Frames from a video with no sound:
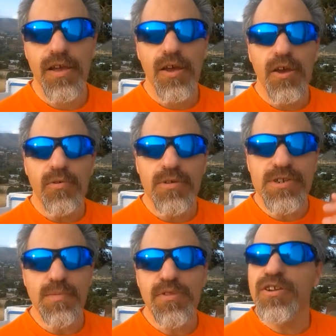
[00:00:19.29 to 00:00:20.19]
Well, top of
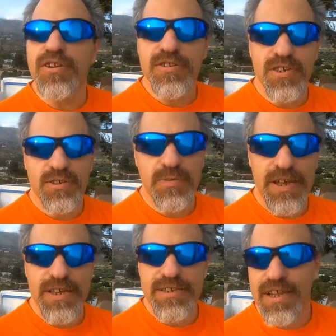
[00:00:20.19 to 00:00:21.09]
the news this week is
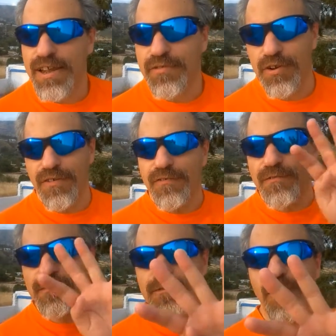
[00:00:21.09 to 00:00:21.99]
that I've got
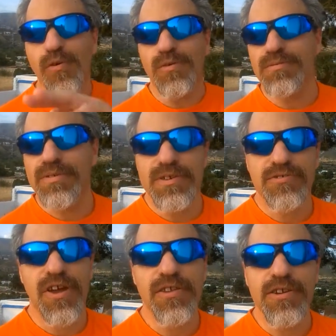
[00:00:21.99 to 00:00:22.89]
four
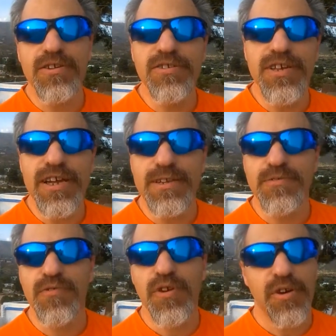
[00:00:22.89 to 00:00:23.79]
triathlon news items for
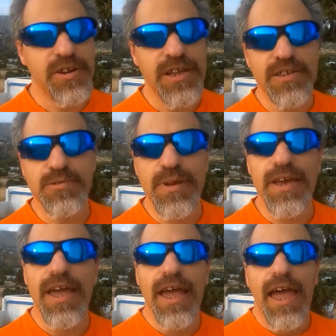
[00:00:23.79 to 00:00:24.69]
you only this week,
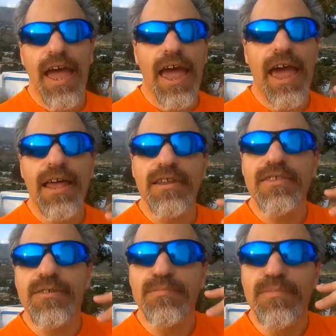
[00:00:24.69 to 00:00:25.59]
and the
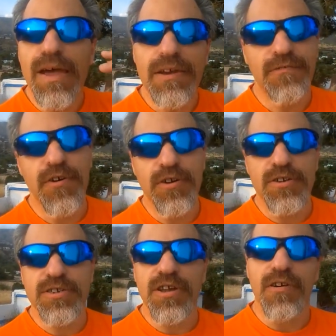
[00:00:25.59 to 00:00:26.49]
main focus
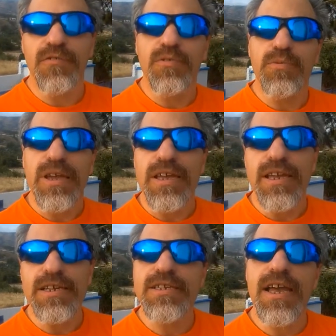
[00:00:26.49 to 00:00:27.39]
of the week is
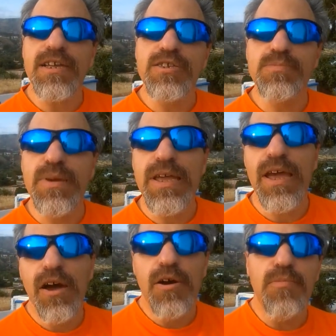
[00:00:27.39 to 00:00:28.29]
going to be
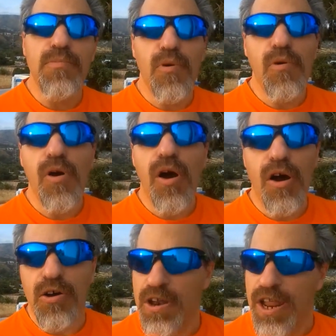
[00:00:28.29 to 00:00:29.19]
more
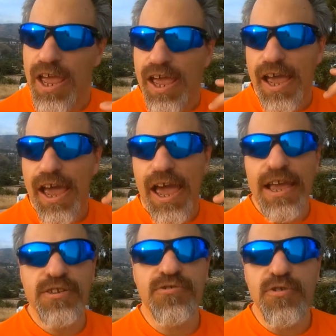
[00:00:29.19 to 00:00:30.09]
on age
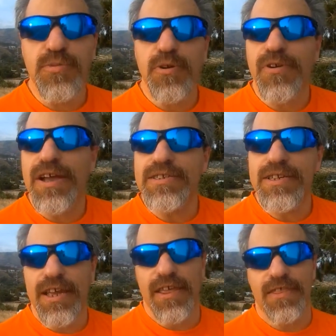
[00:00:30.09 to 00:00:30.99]
grouper racing
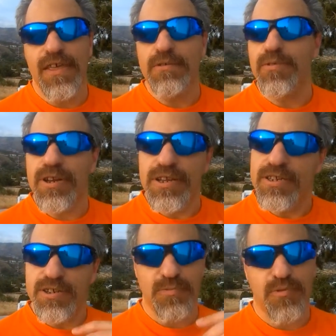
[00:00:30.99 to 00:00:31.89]
than what it is
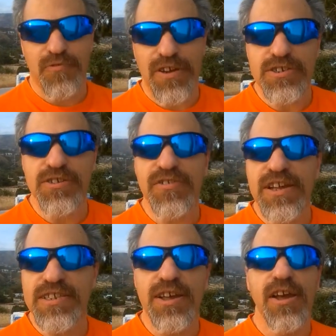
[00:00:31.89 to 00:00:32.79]
on professional racing,
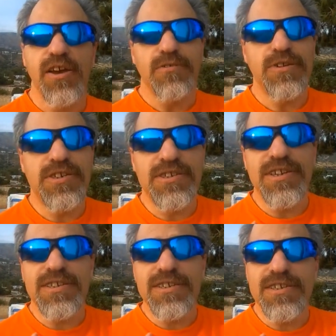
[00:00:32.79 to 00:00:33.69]
which is a
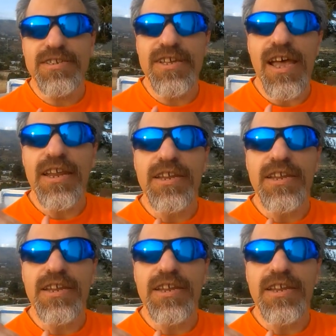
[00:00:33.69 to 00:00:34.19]
decided